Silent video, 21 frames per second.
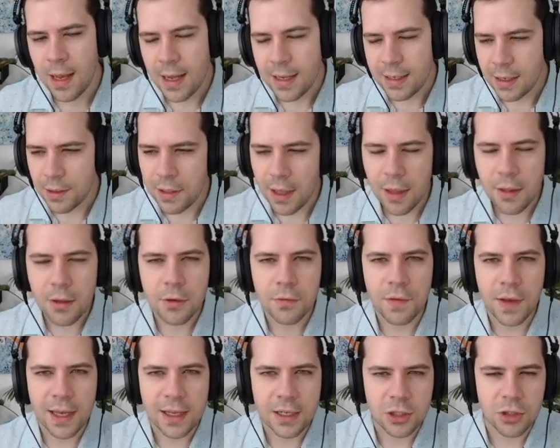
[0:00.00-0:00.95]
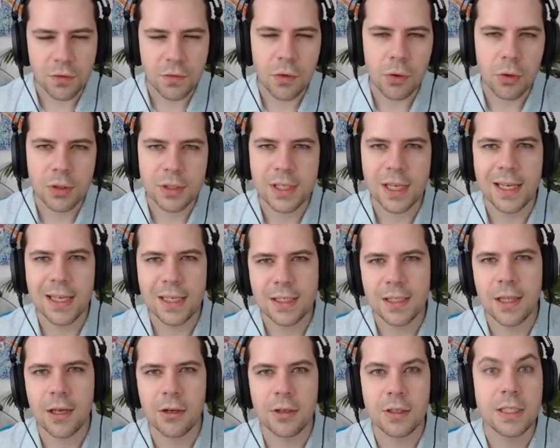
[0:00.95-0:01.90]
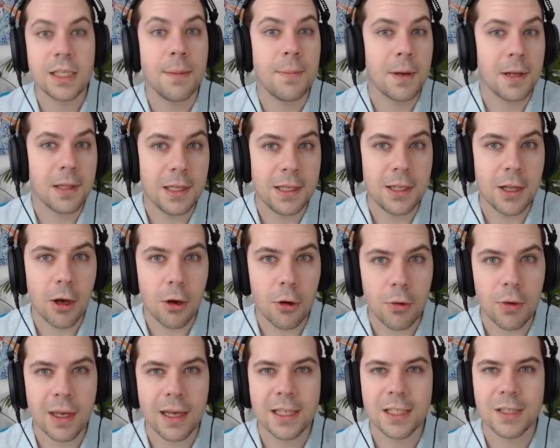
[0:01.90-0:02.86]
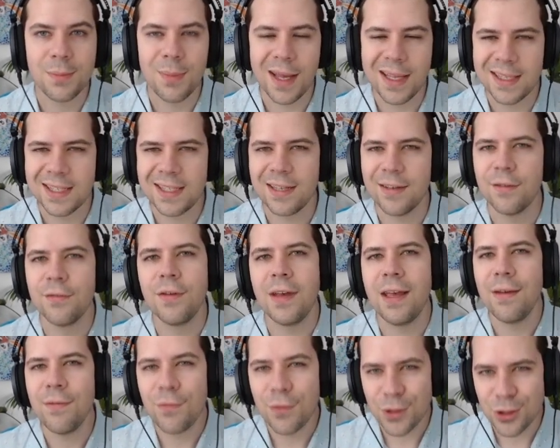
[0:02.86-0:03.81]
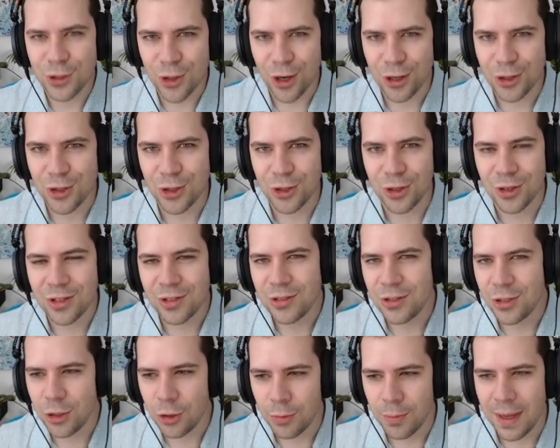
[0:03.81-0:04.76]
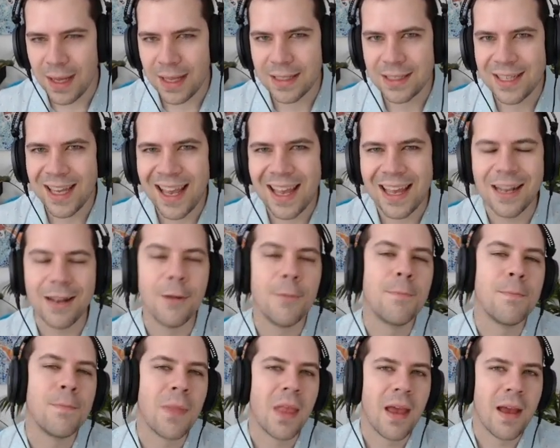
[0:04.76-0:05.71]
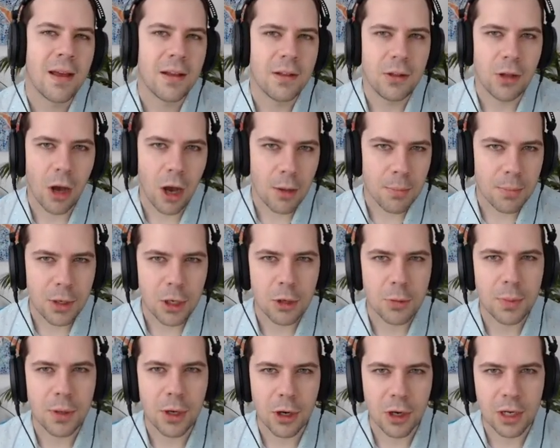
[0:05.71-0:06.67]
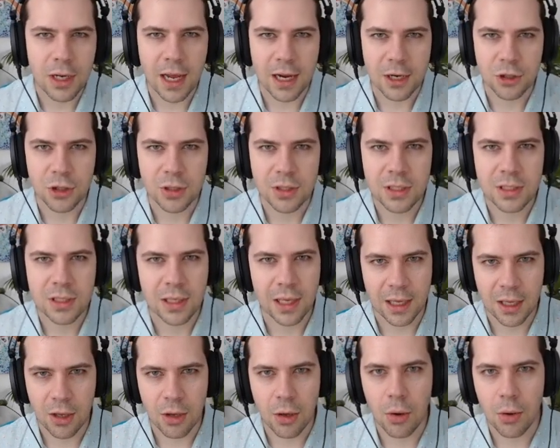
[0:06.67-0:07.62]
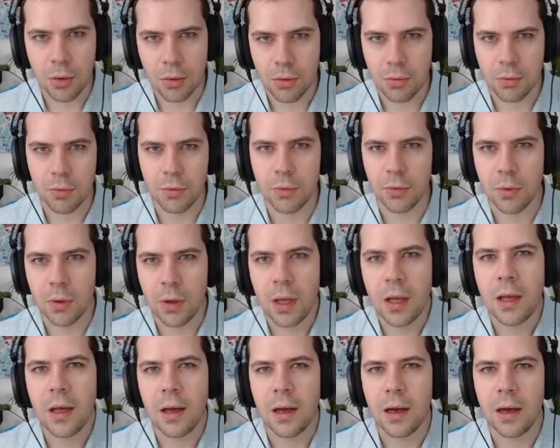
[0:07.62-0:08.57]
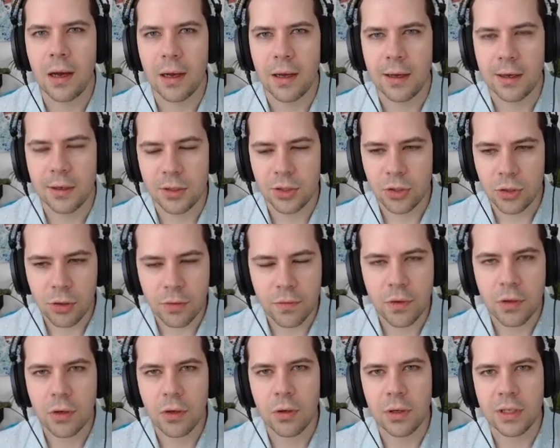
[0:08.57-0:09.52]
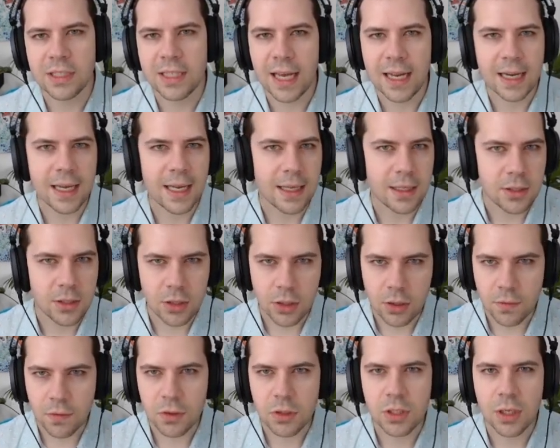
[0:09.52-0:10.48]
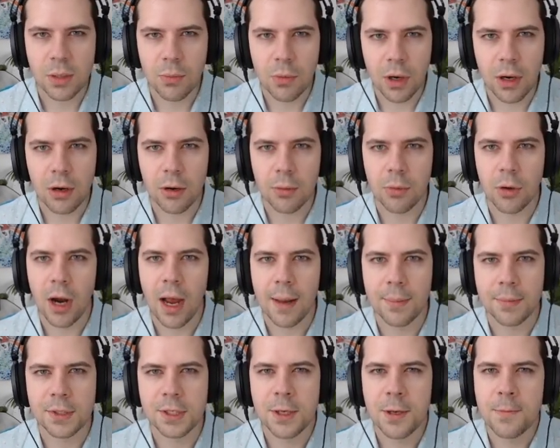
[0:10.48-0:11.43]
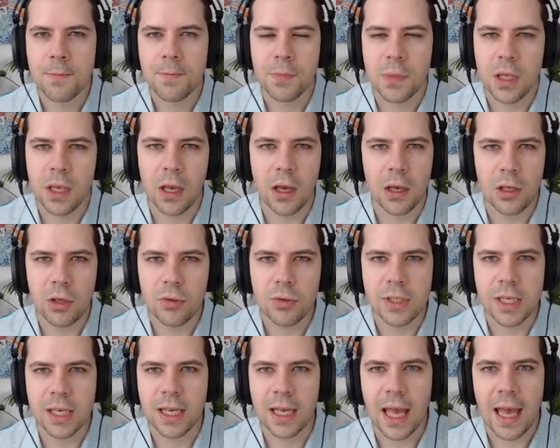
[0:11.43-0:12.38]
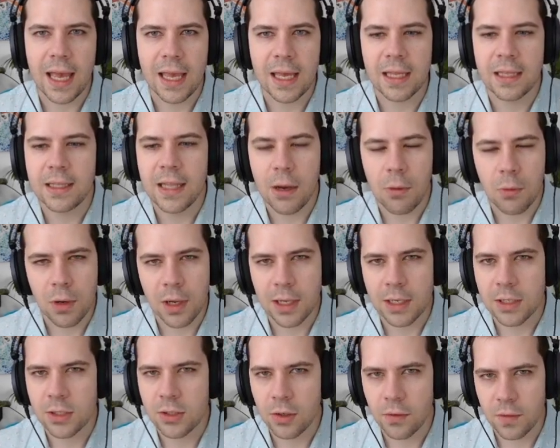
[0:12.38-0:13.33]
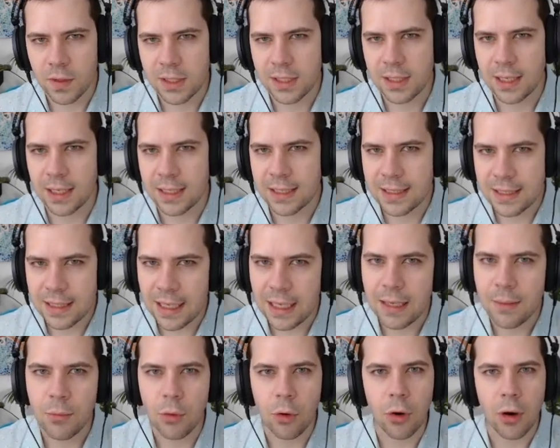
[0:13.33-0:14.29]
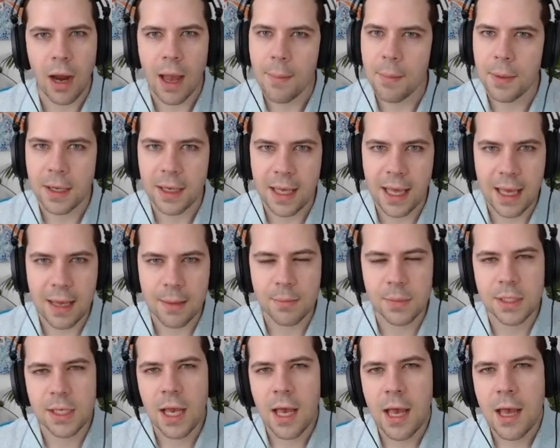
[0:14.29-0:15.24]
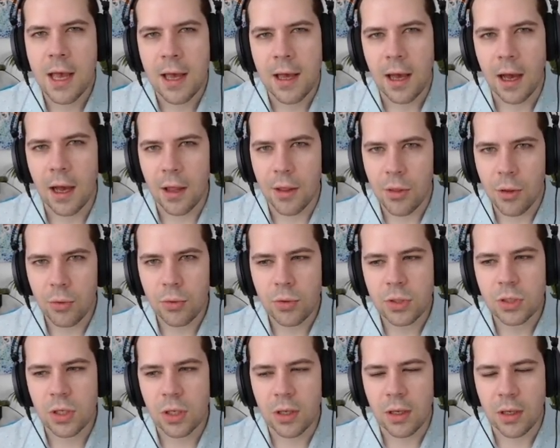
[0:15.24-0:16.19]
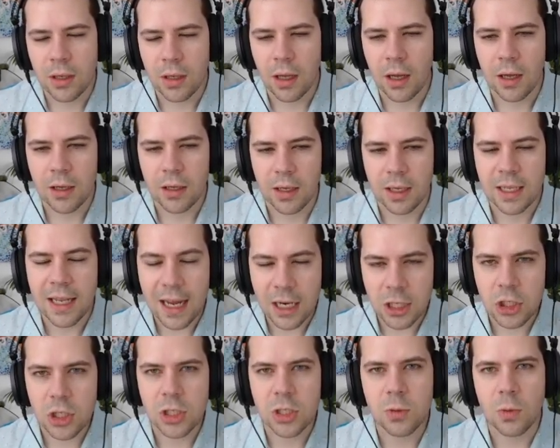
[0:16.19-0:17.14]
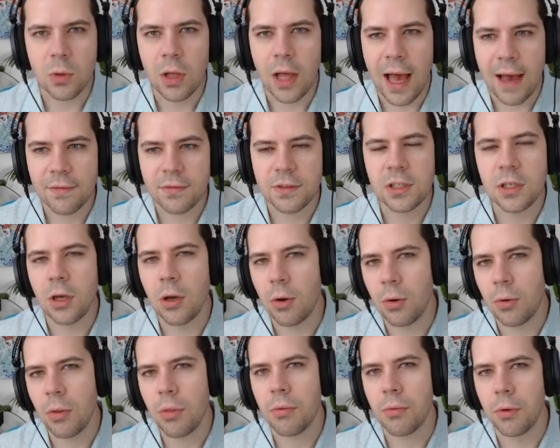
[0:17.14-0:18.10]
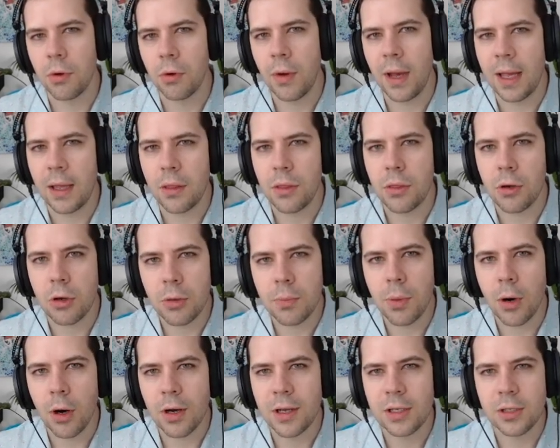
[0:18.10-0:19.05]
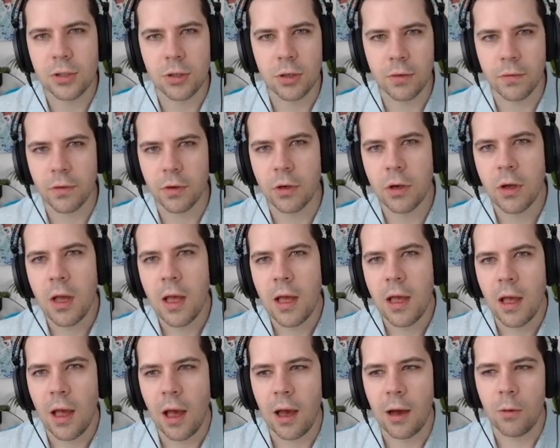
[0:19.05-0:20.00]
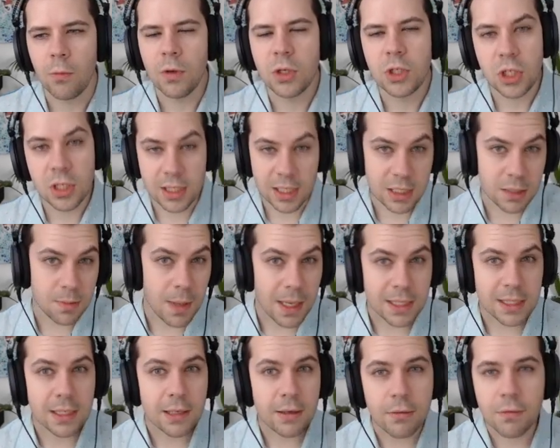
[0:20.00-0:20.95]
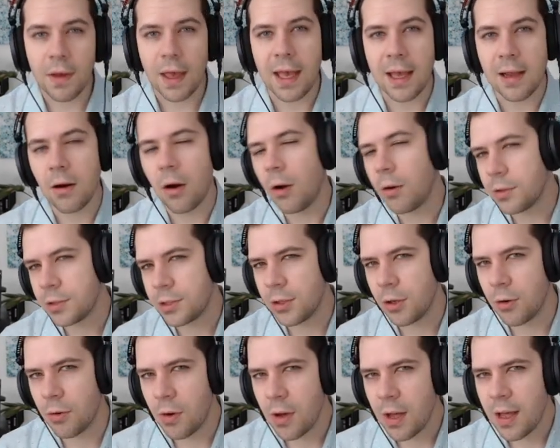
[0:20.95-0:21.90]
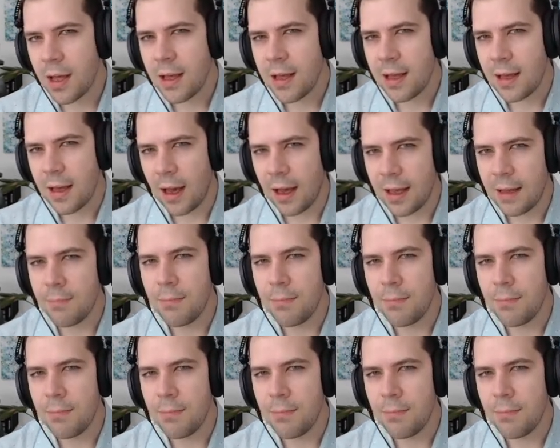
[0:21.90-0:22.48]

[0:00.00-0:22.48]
Now, the other advantage, of course, is there is typically no expensive infrastructure to maintain. Non-peer-to-peer connections, like going through a server, a dedicated server somewhere, or perhaps using a networking service like Steam or Epic Games, those connections will have to go through a third-party server, which is expensive, and also it